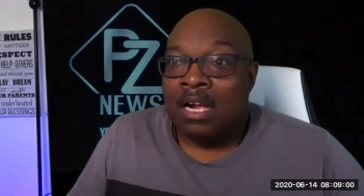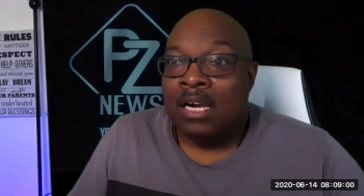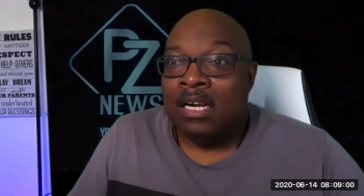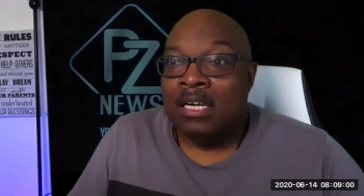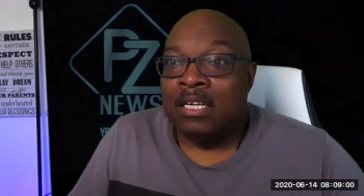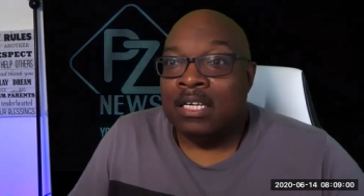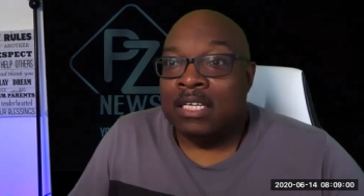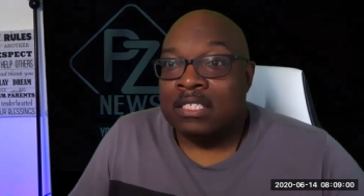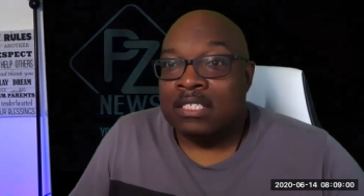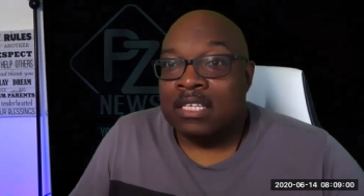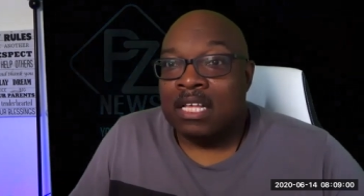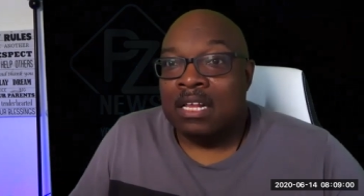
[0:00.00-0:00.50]

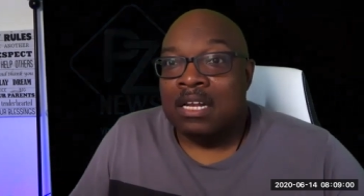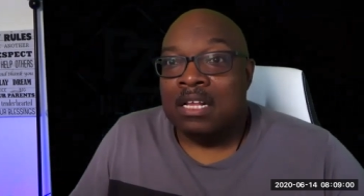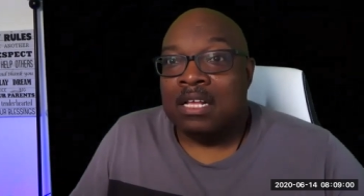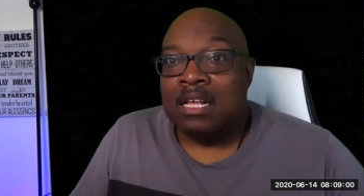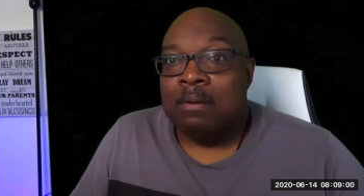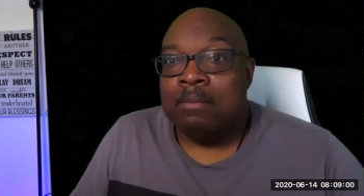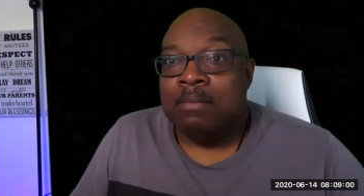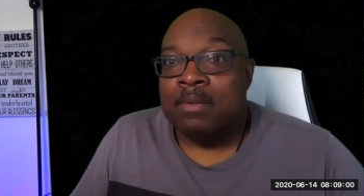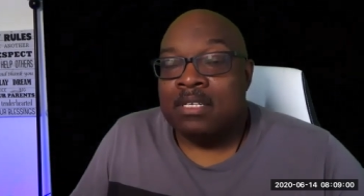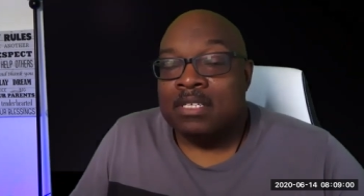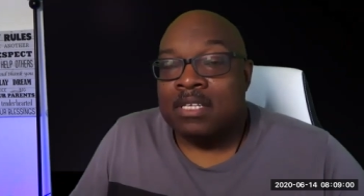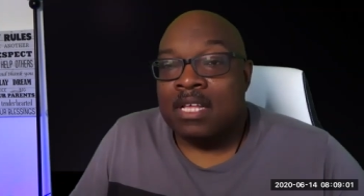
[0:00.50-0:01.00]
There's going to
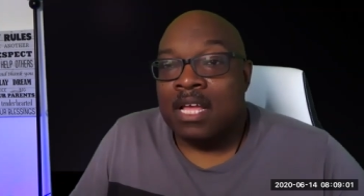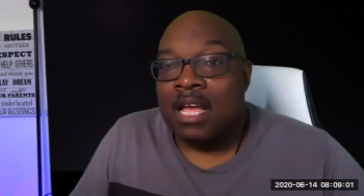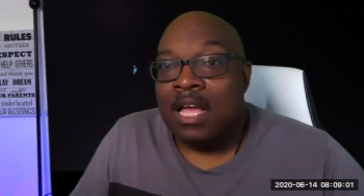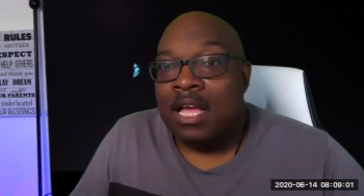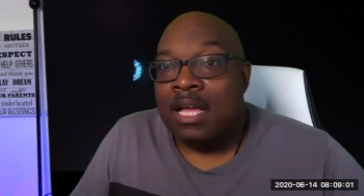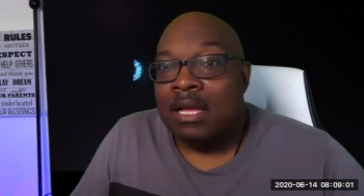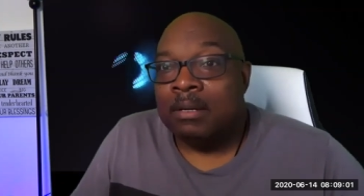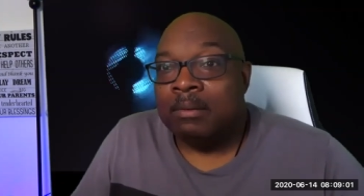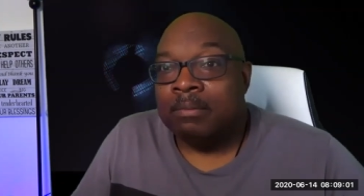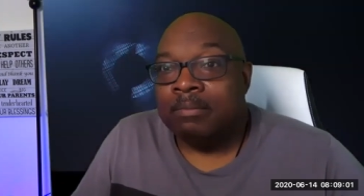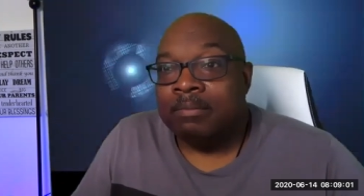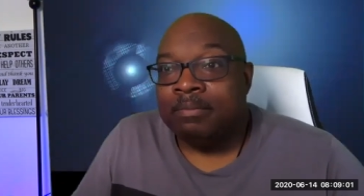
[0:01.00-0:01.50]
come a
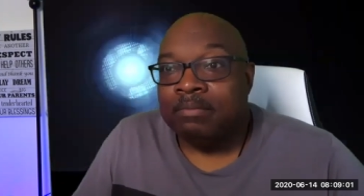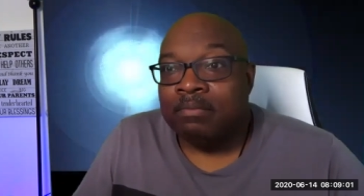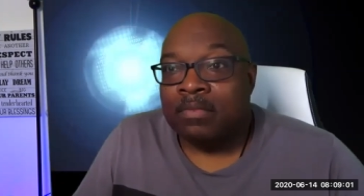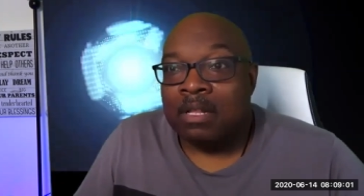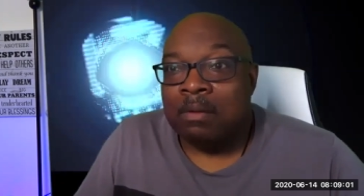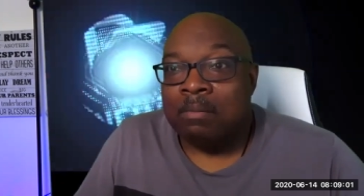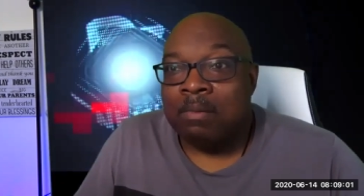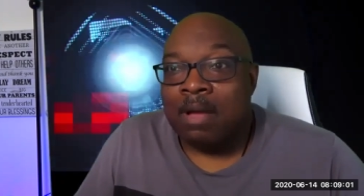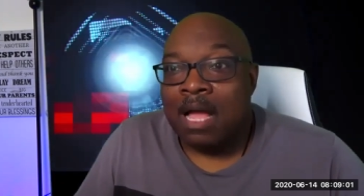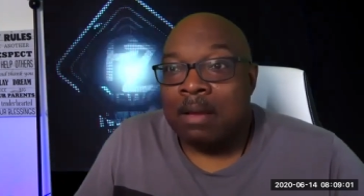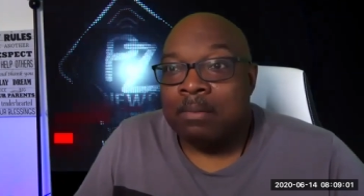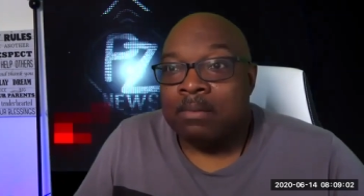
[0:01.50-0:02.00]
time, the
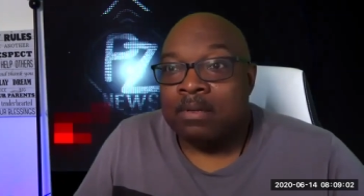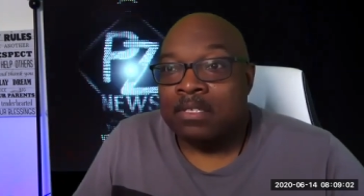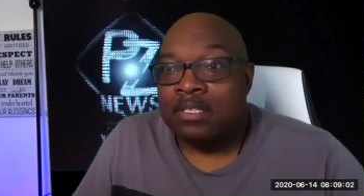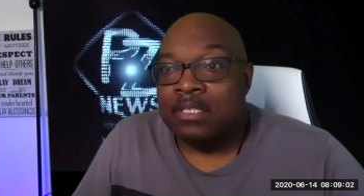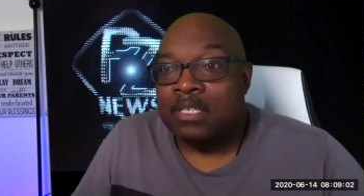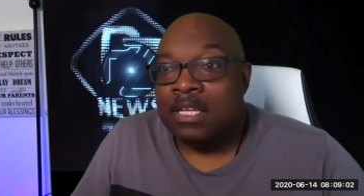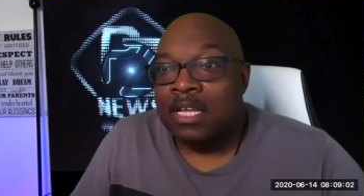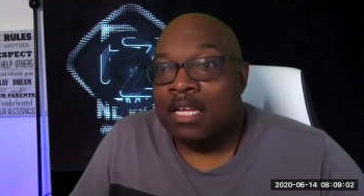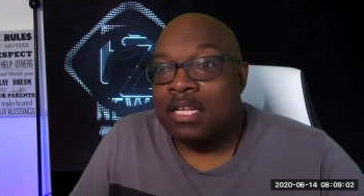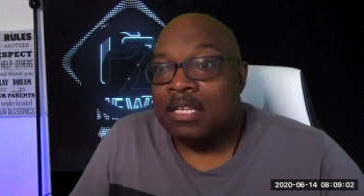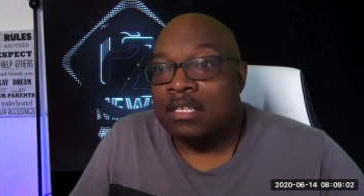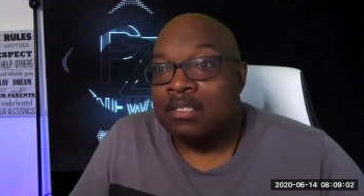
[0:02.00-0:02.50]
Bible
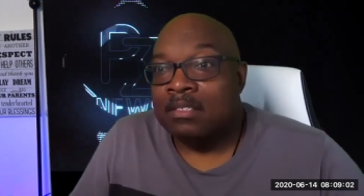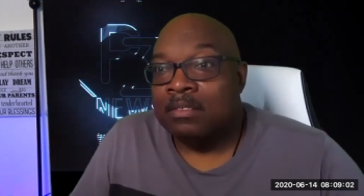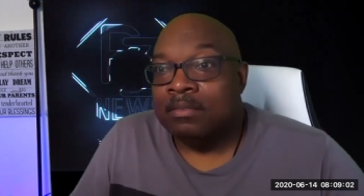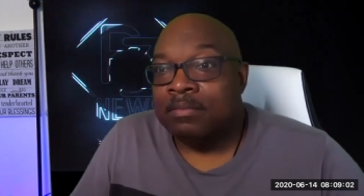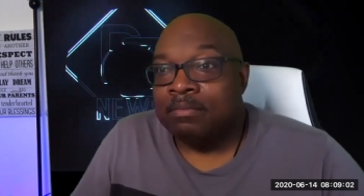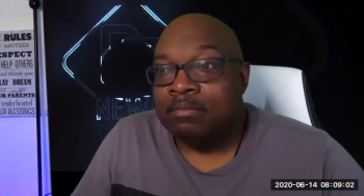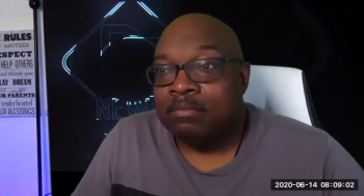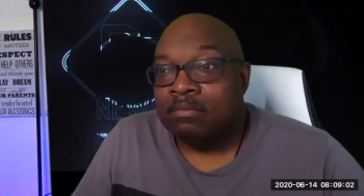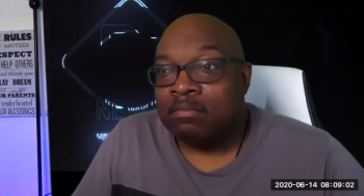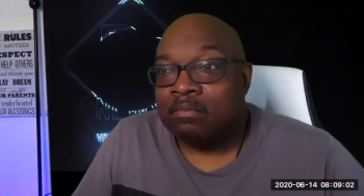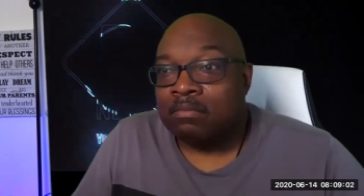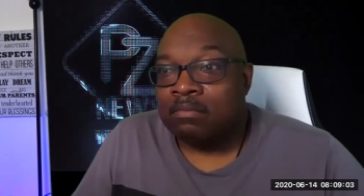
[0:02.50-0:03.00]
says,
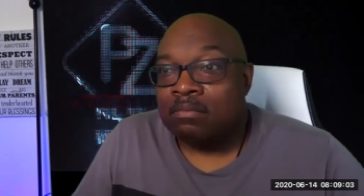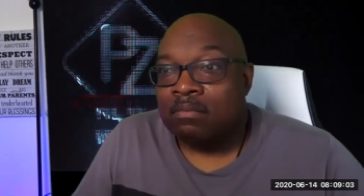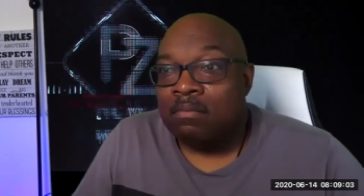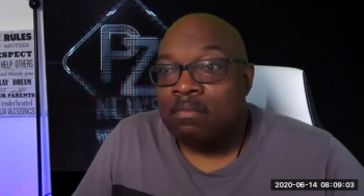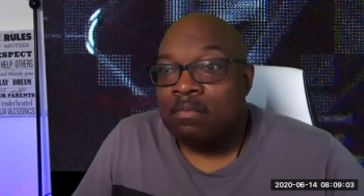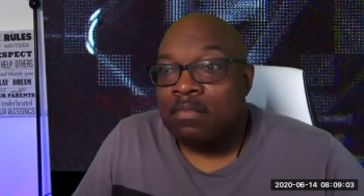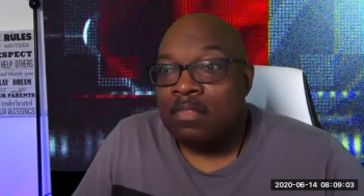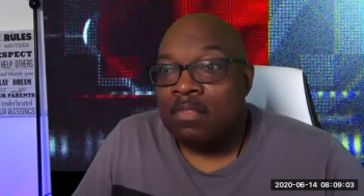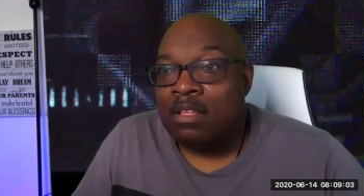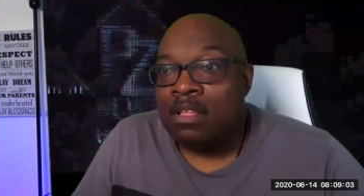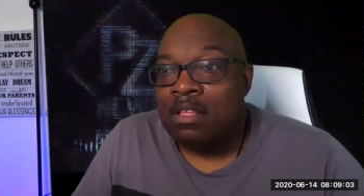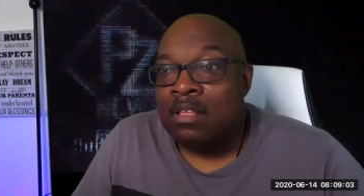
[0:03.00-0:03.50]

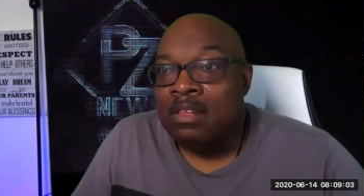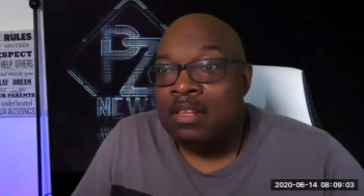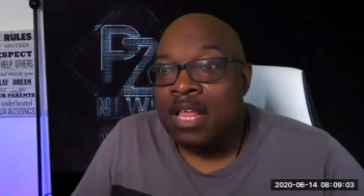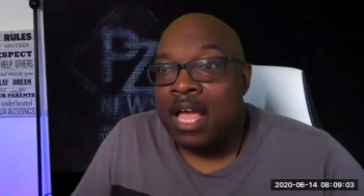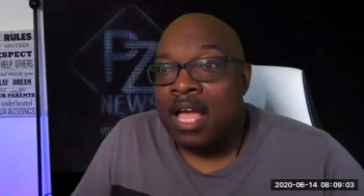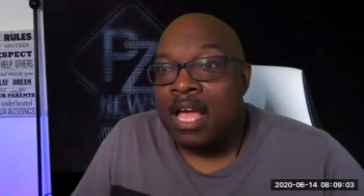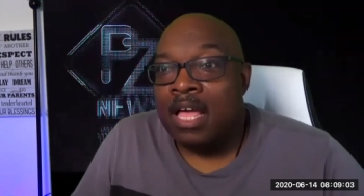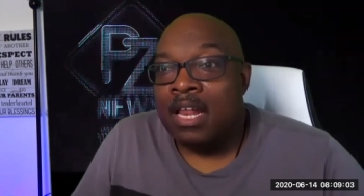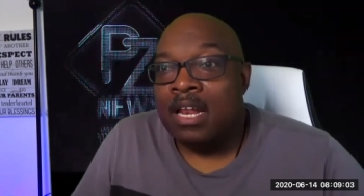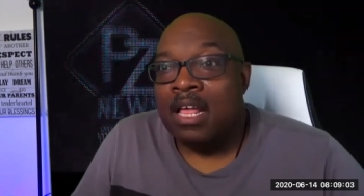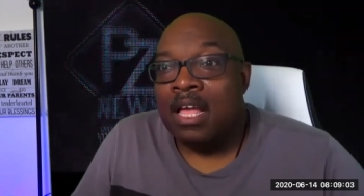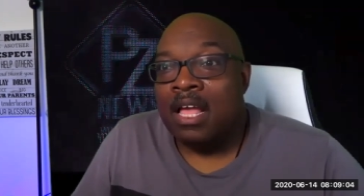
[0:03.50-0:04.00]

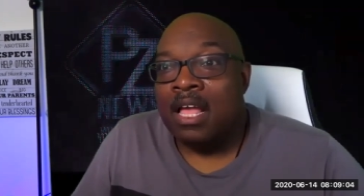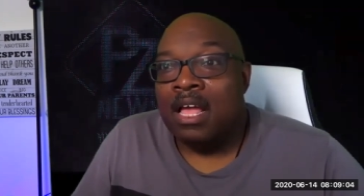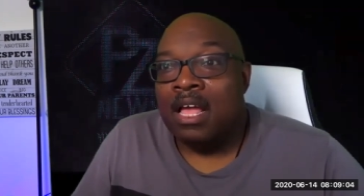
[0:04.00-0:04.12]
that a,